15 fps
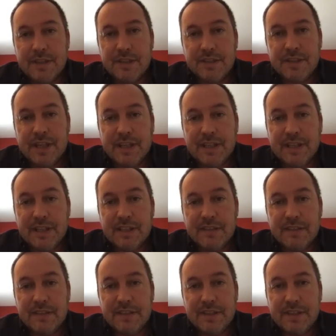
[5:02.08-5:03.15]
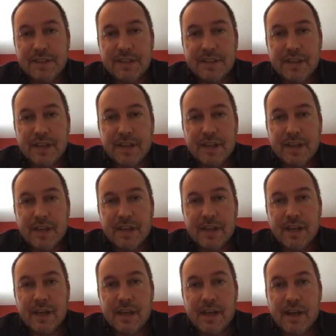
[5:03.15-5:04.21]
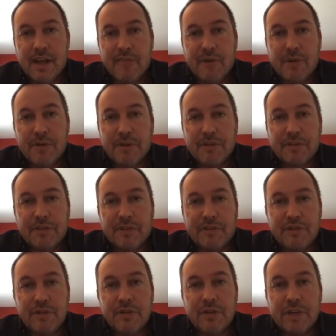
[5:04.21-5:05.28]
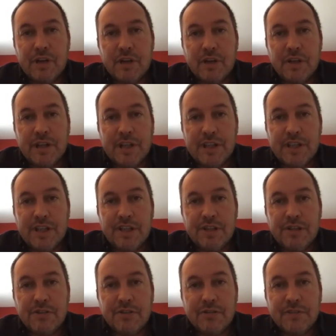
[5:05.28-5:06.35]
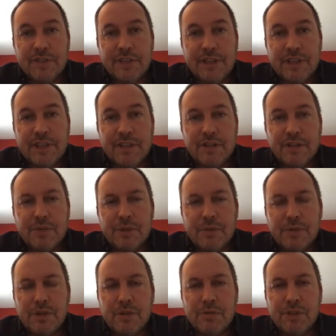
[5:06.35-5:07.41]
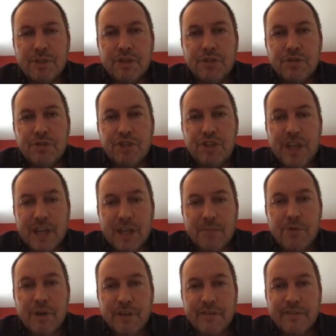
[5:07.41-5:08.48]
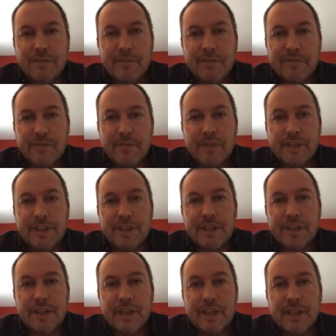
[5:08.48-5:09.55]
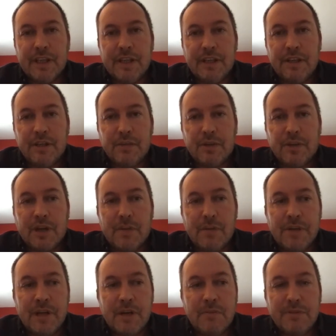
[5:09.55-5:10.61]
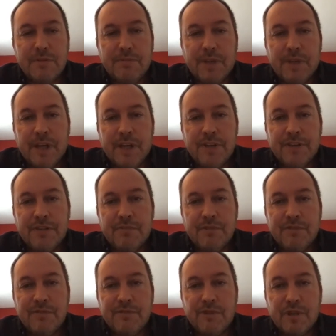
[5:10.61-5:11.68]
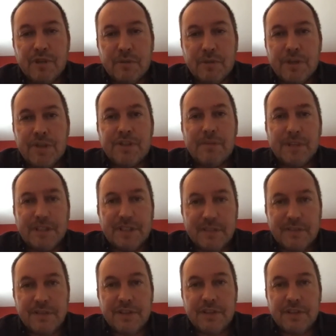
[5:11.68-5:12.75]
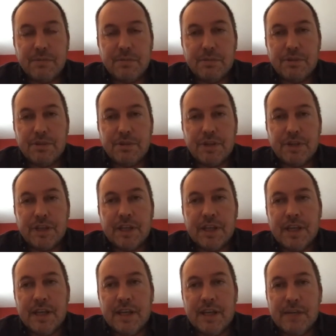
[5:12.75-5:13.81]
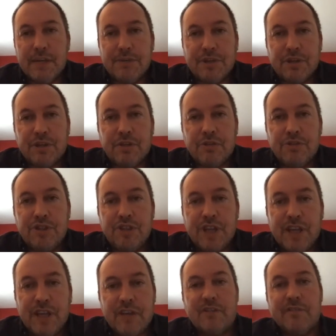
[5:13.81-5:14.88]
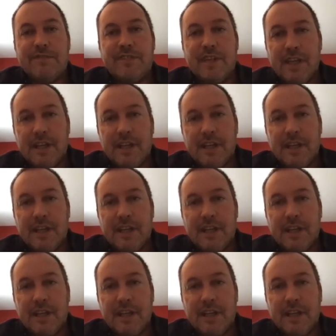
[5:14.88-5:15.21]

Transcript: their daily activities? Uh, I've worked with a, a, few great organizations over the years where it was always a good checkpoint from, from a leader. You know, we're coming up with plans to move forward or some activities we were doing and it was a good check of